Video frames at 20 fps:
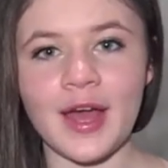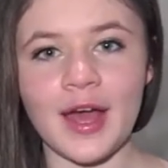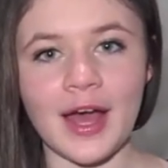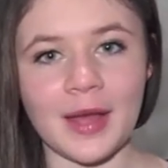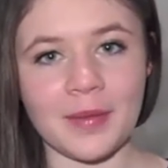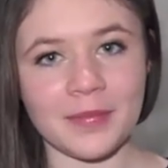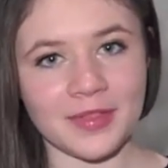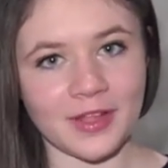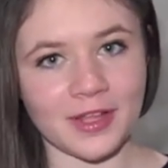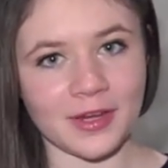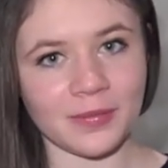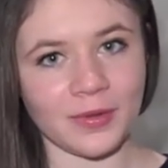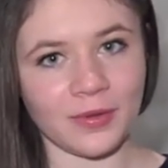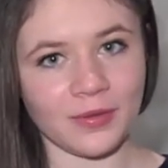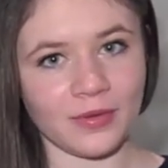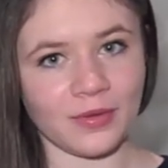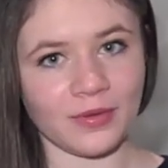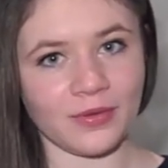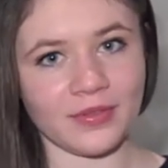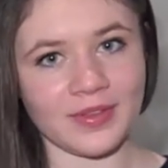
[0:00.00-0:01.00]
I'm starting a beauty
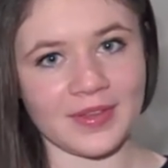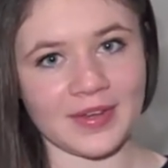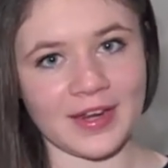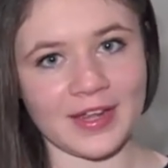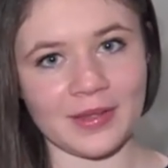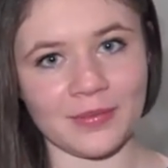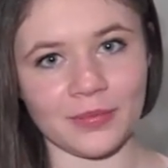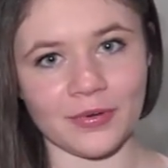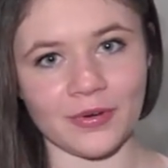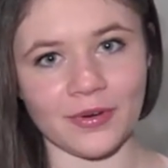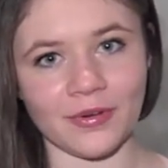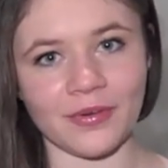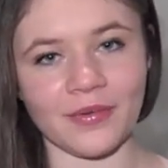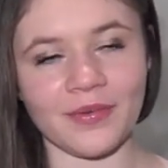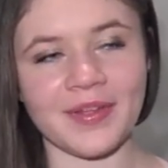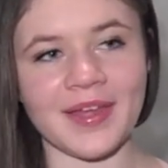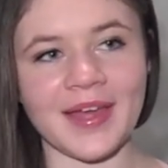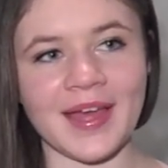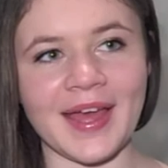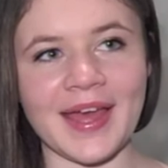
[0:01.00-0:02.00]
course in April,
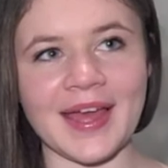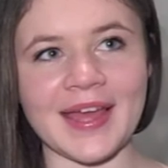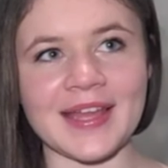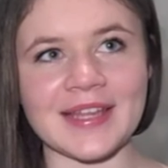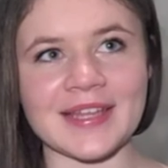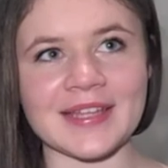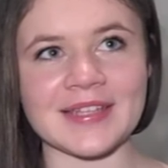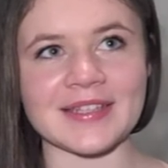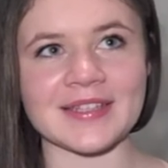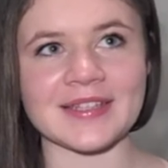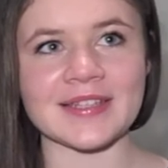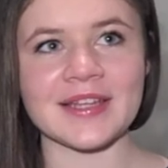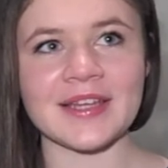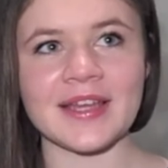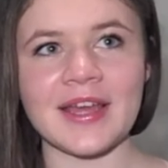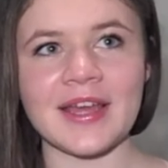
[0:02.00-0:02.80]
and